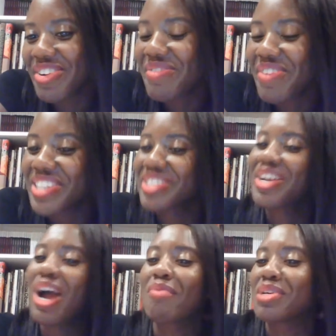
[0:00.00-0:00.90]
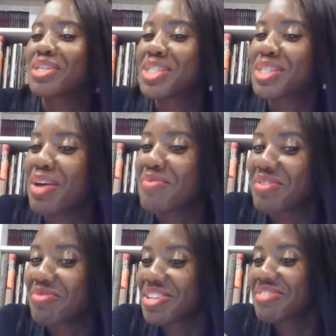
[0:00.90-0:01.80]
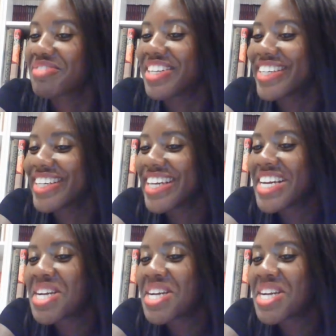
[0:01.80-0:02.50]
brothers comments have been really funny.